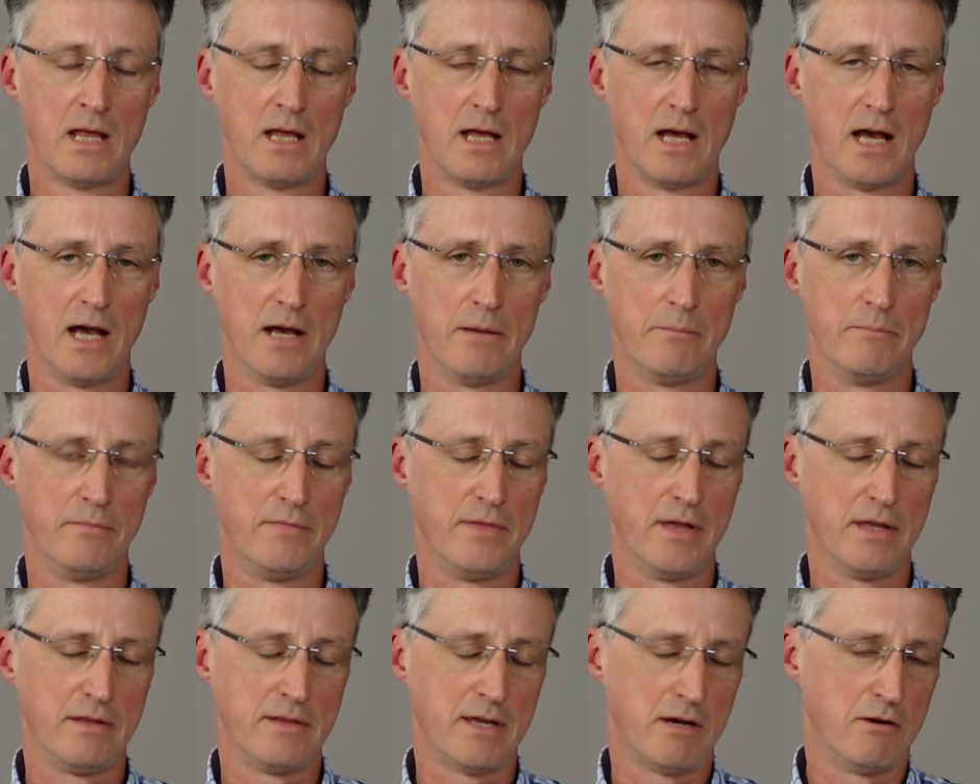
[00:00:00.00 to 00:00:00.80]

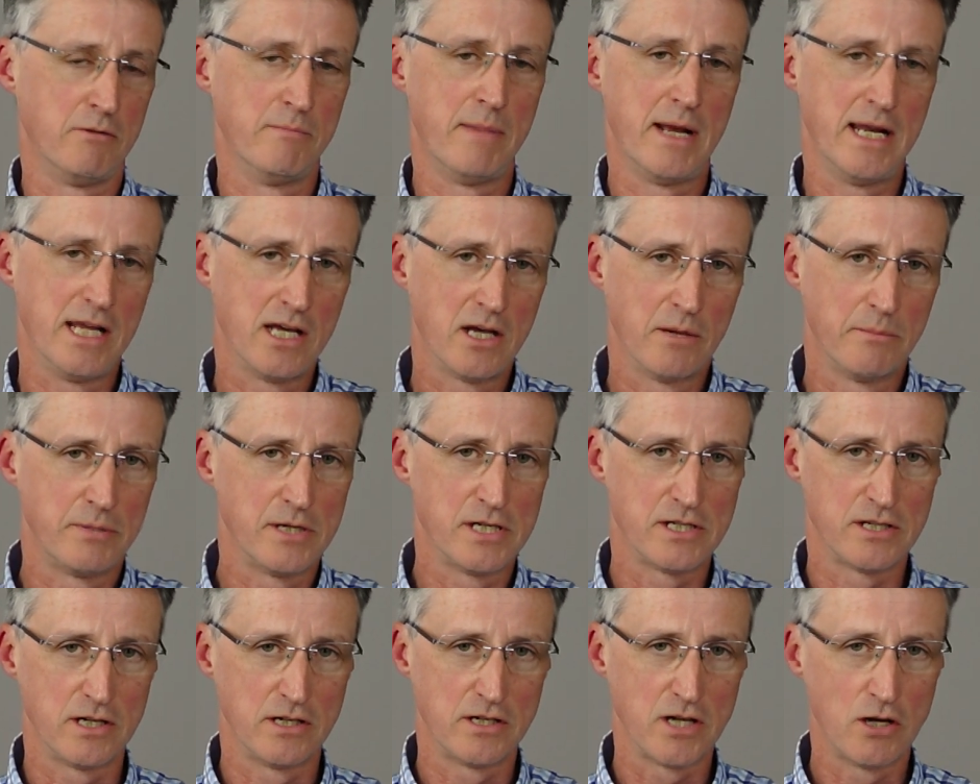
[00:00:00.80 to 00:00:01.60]
There are many
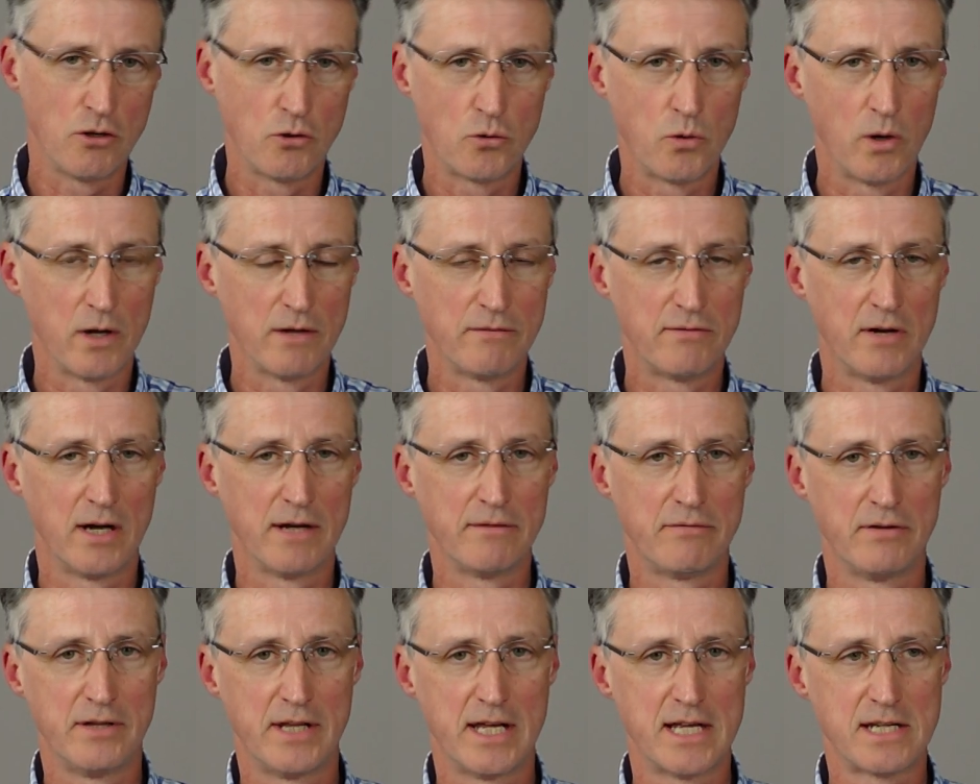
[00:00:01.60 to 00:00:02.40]
companies that don't qualify
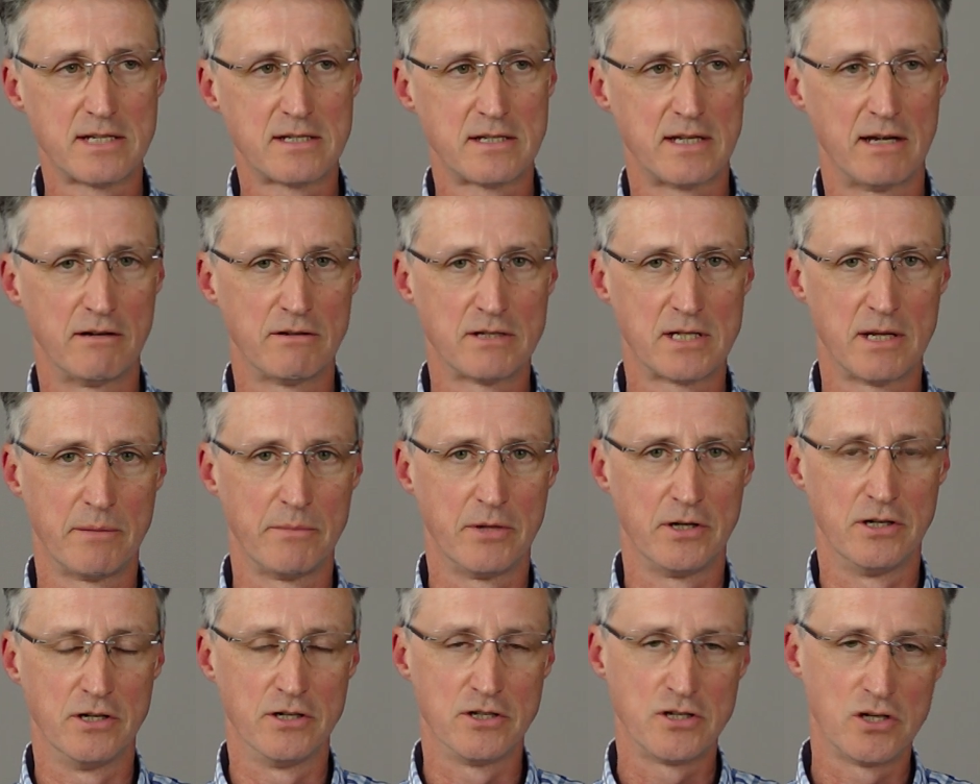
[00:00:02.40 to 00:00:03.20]
for this. There are some
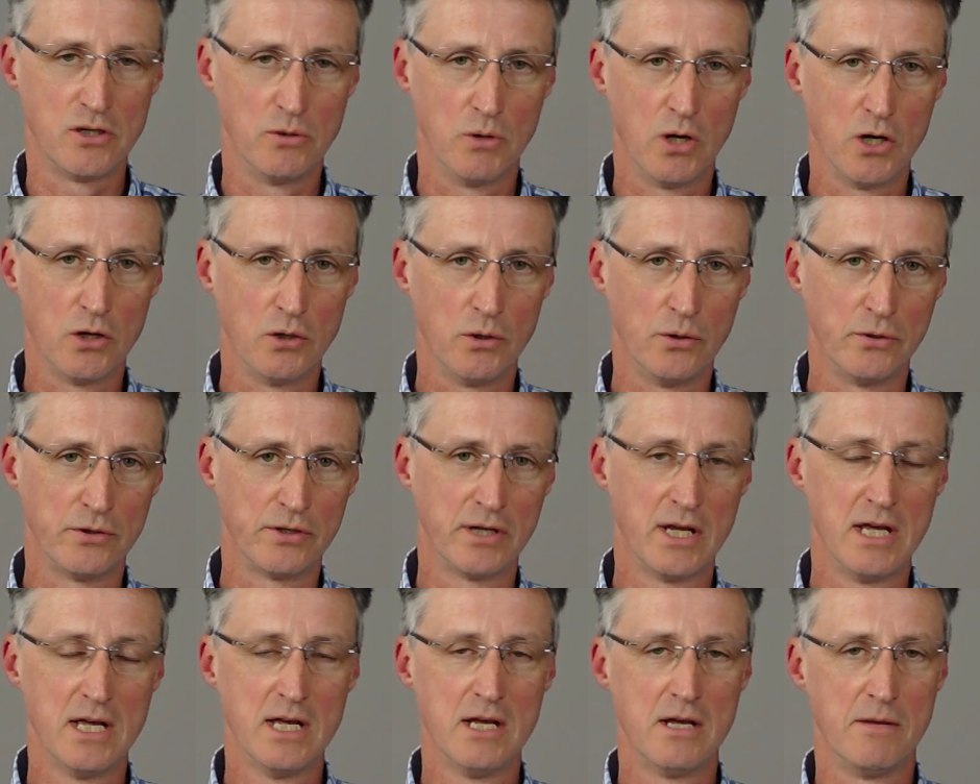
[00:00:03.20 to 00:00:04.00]
that are too
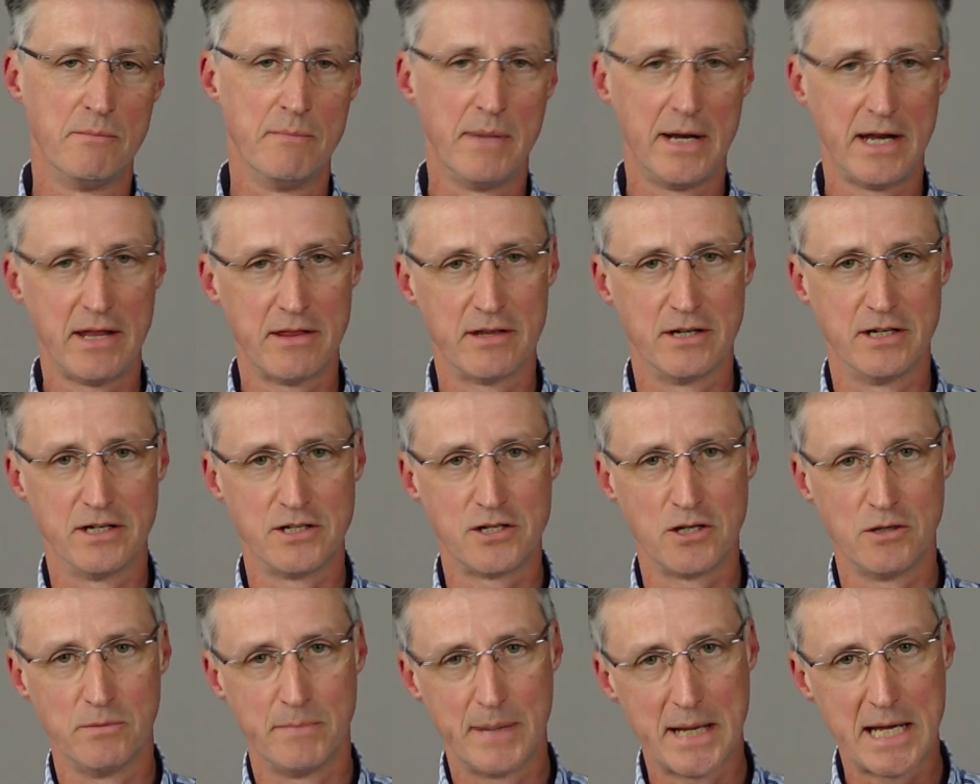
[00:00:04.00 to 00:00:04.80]
old, many that are
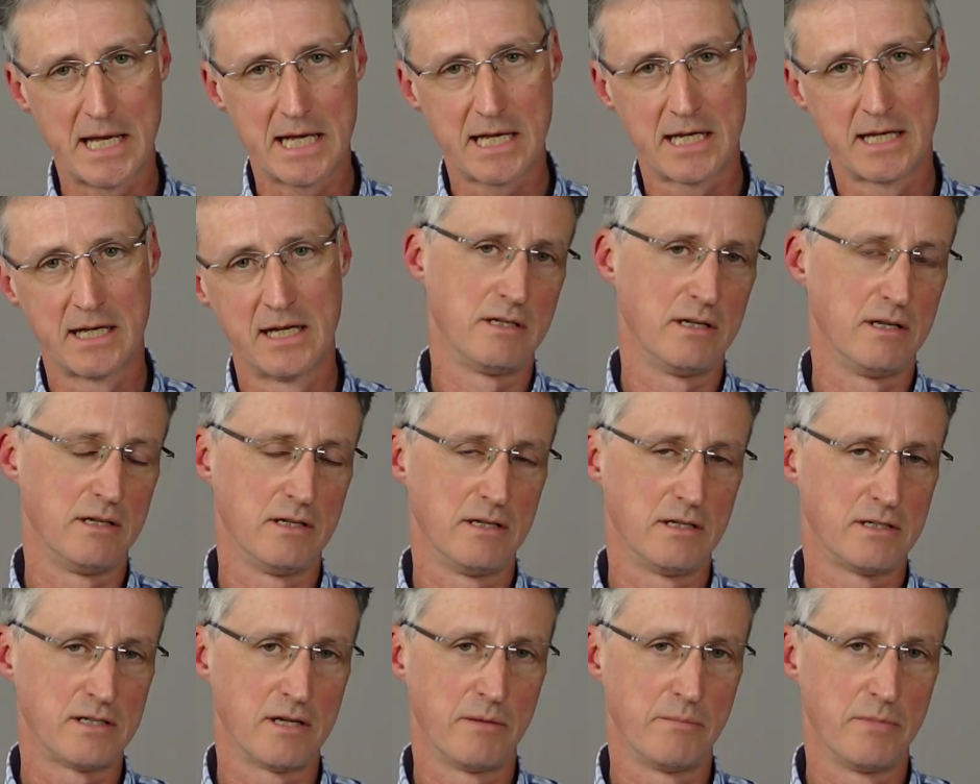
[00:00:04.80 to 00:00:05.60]
too big,
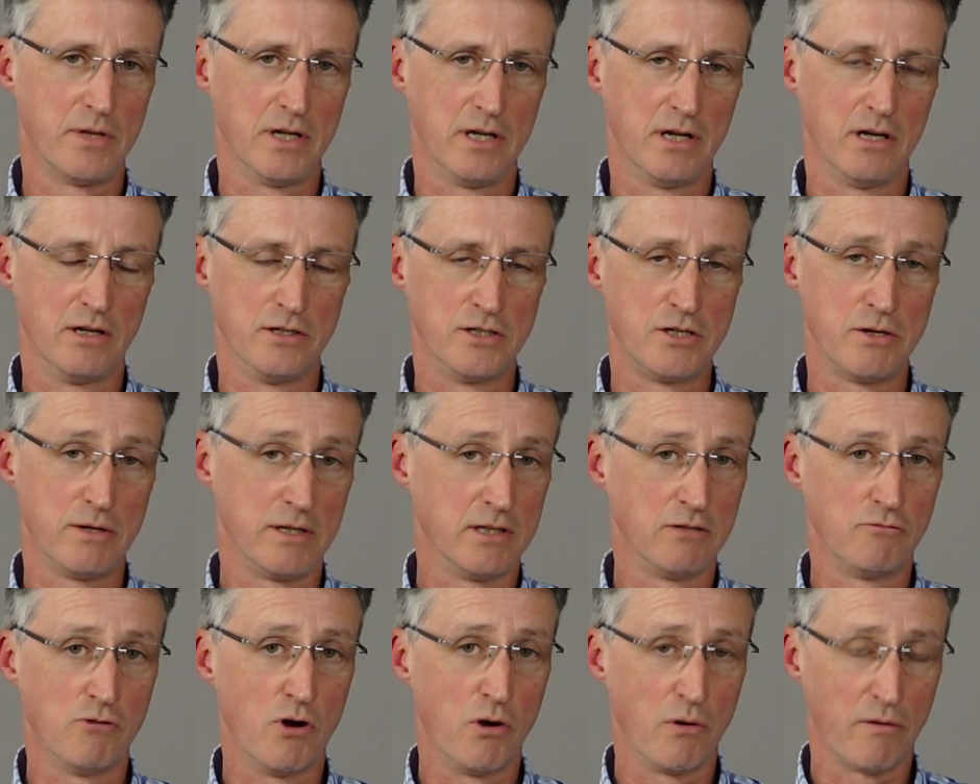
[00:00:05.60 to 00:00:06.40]
some that are doing
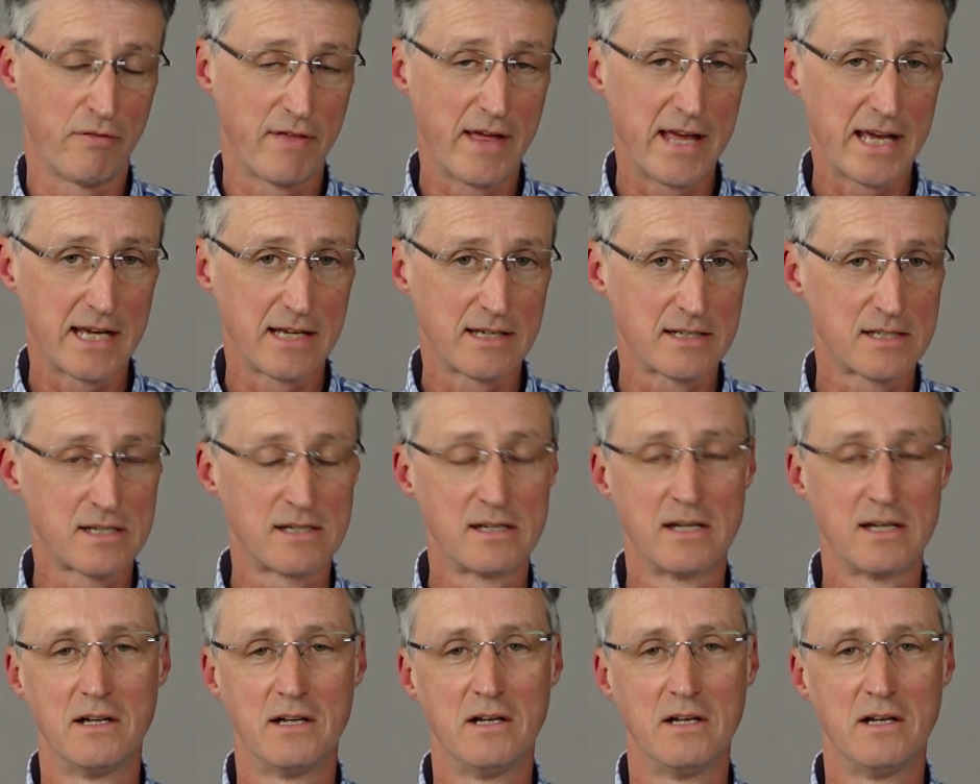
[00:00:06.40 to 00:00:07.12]
the wrong things.